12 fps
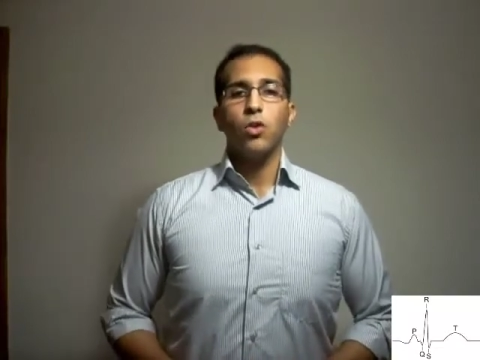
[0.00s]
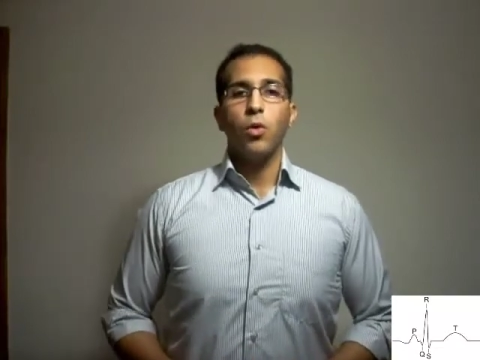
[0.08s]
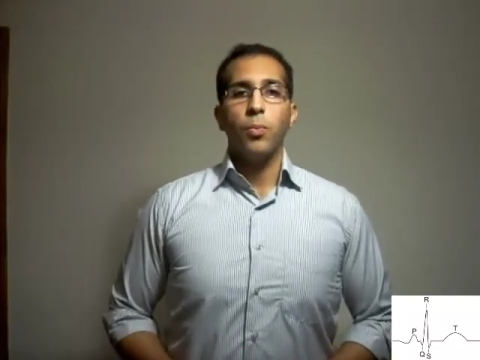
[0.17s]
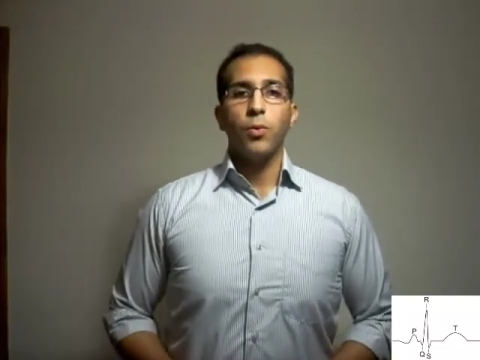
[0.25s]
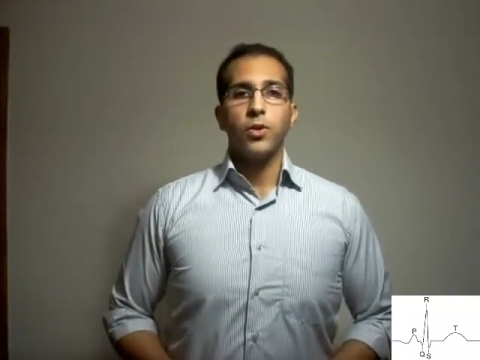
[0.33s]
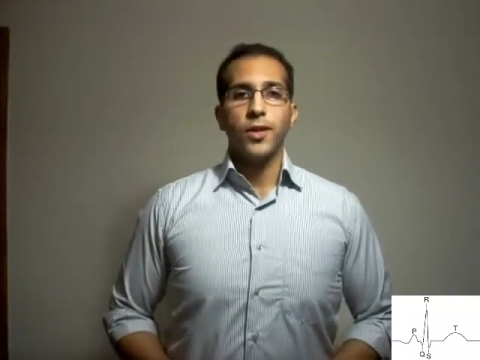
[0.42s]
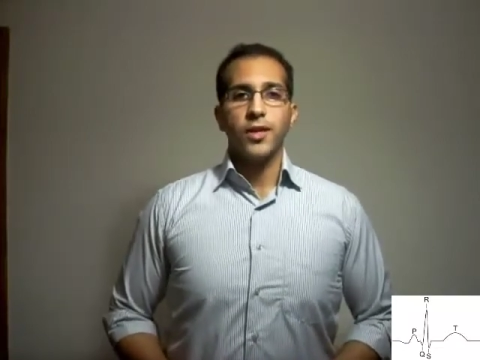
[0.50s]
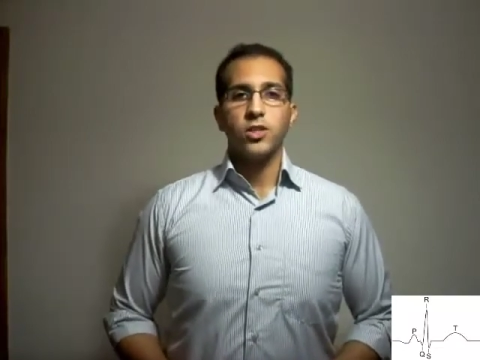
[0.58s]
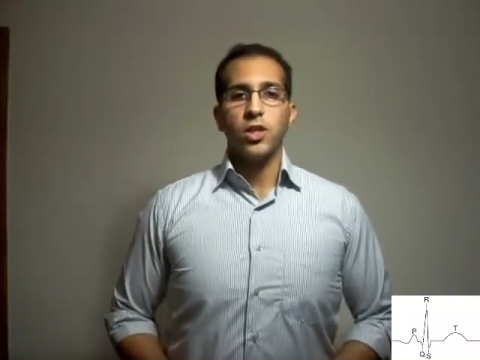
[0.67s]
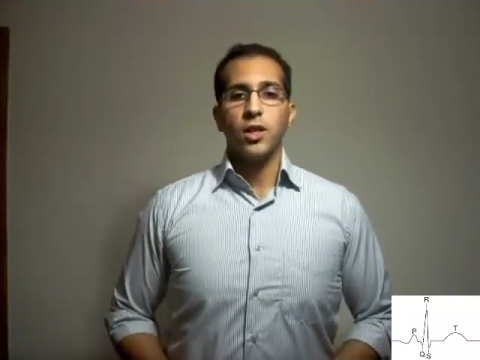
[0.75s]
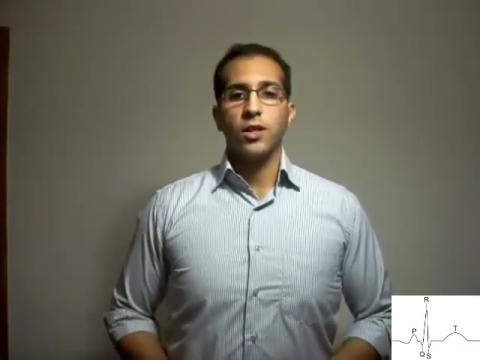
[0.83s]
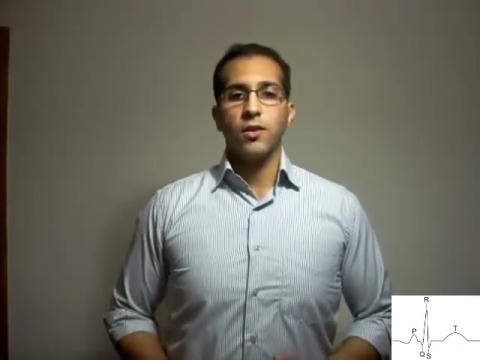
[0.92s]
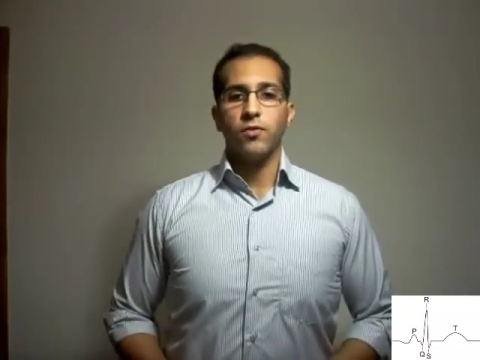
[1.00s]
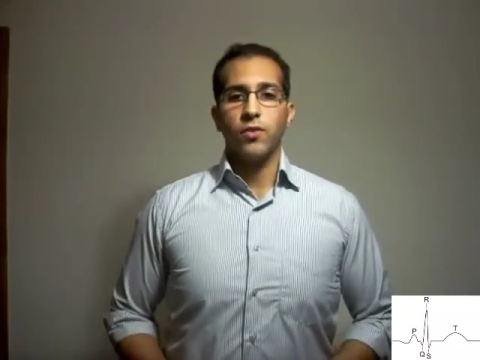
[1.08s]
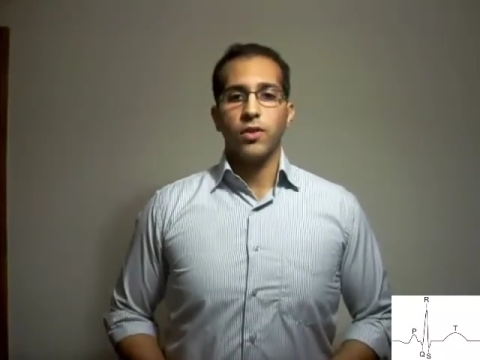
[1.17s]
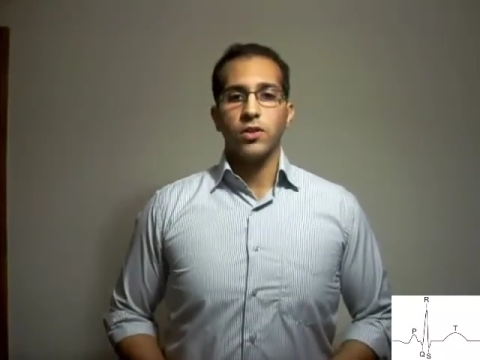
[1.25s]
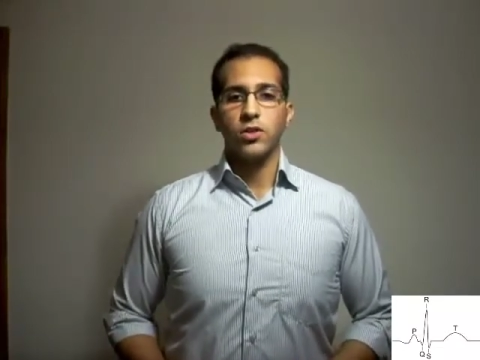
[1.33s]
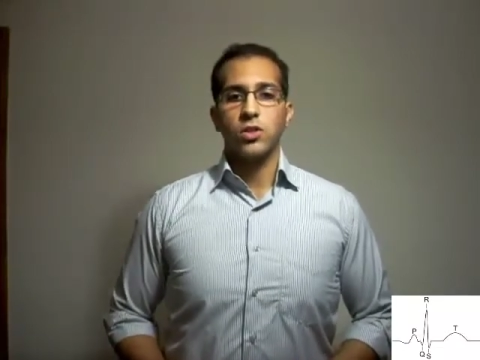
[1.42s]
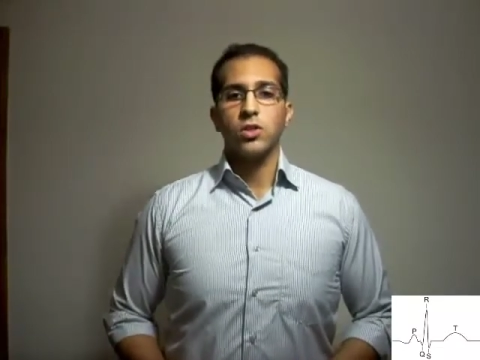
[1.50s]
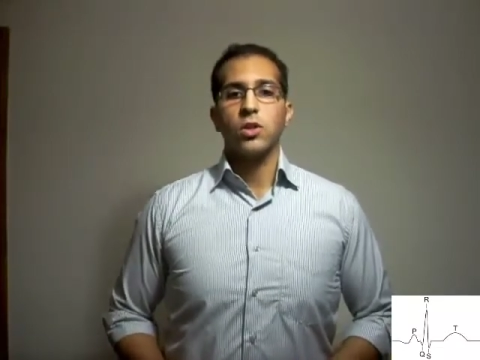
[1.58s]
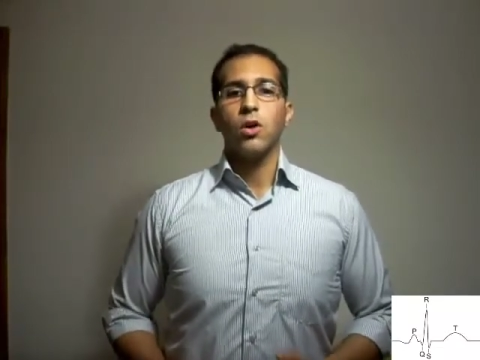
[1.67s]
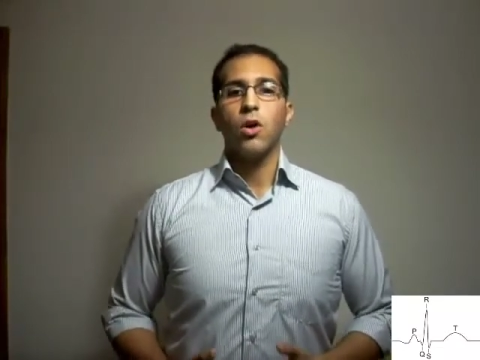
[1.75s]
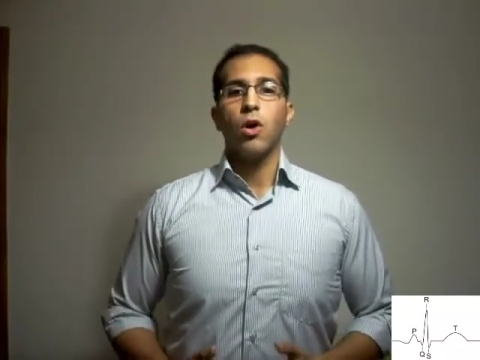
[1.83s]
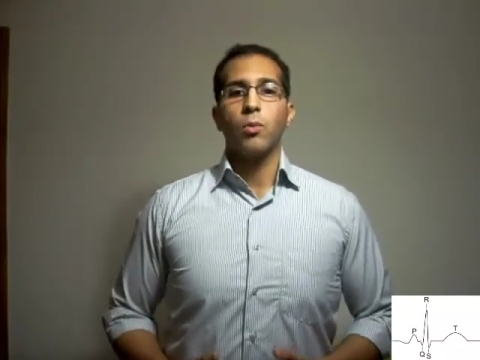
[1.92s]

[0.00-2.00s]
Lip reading: No potential difference,